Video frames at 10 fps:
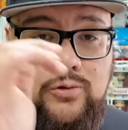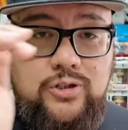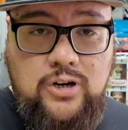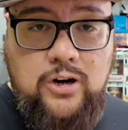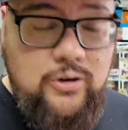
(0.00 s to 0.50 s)

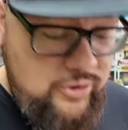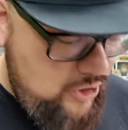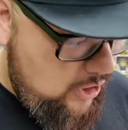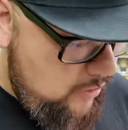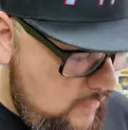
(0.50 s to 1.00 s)
start your
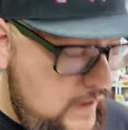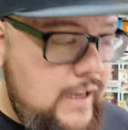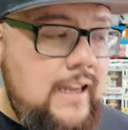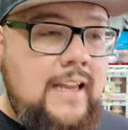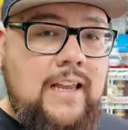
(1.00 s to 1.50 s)
show,
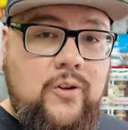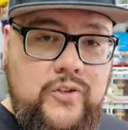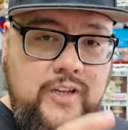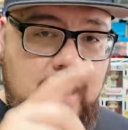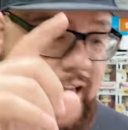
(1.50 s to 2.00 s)
it'll
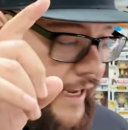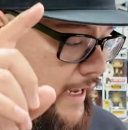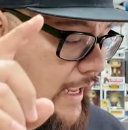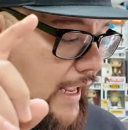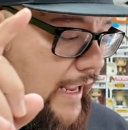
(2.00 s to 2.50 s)

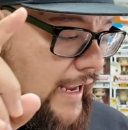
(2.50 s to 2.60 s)
say